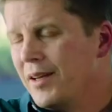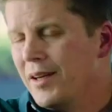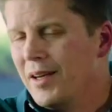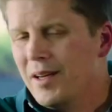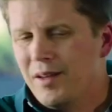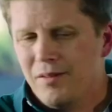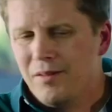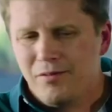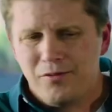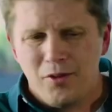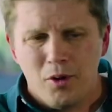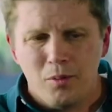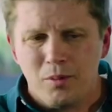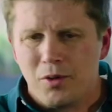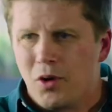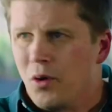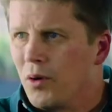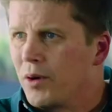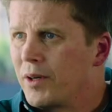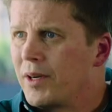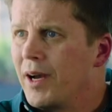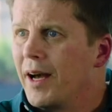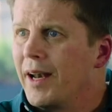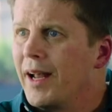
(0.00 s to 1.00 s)
uh, foam
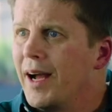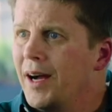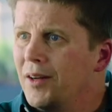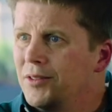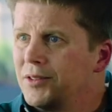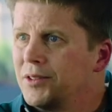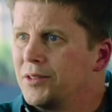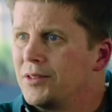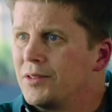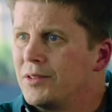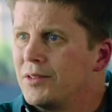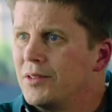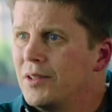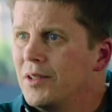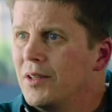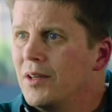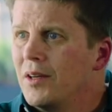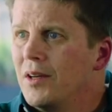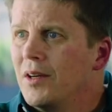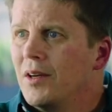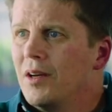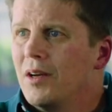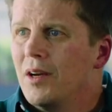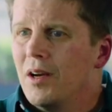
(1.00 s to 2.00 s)
core cutouts
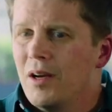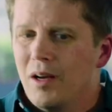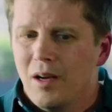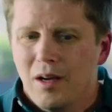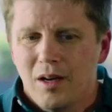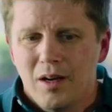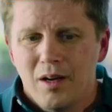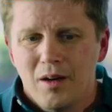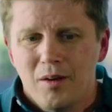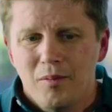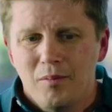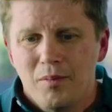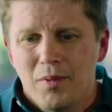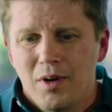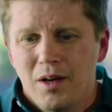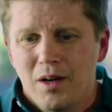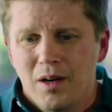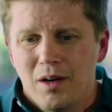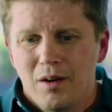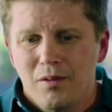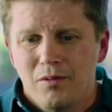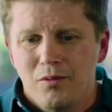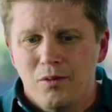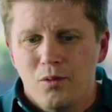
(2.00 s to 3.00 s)
um,
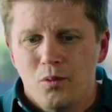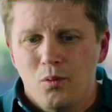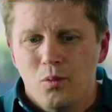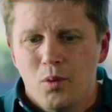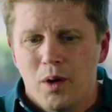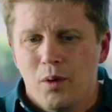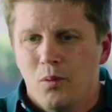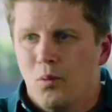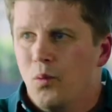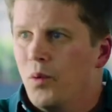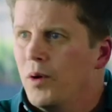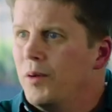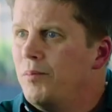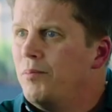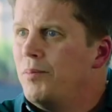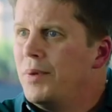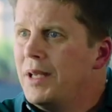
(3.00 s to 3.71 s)
of what would